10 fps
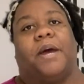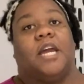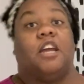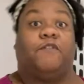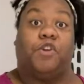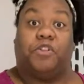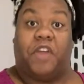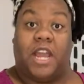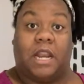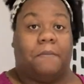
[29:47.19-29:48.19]
But if you're
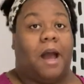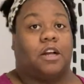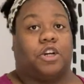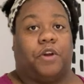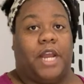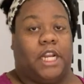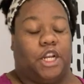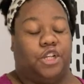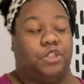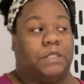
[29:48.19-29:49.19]
thinking about creating
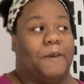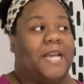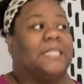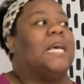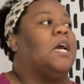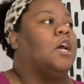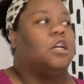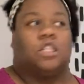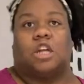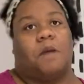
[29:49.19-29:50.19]
a new space,
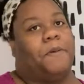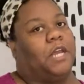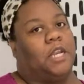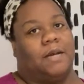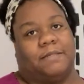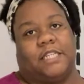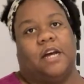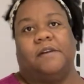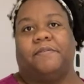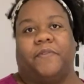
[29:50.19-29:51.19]
start picking up
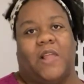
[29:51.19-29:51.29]
stuff.